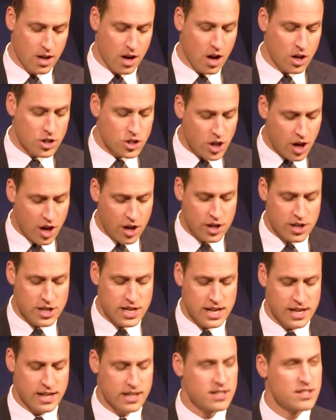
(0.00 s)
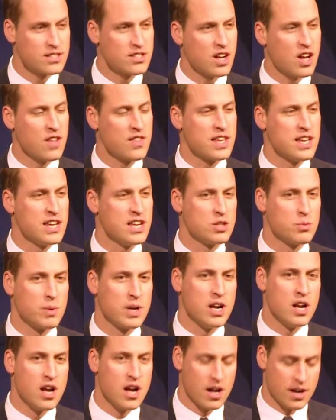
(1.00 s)
Our childhood years are the years we
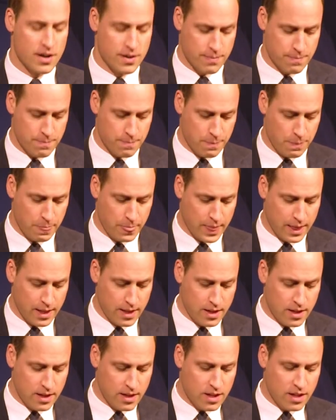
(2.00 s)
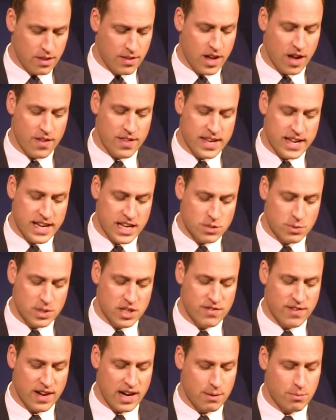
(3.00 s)
learn. They are the years we
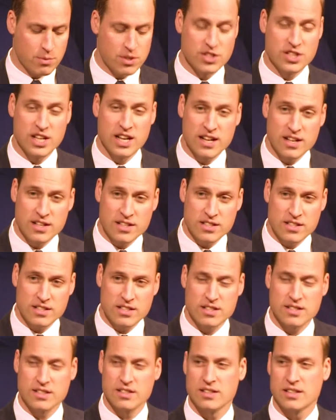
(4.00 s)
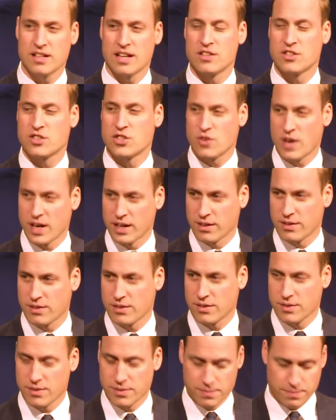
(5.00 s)
develop resilience and strength.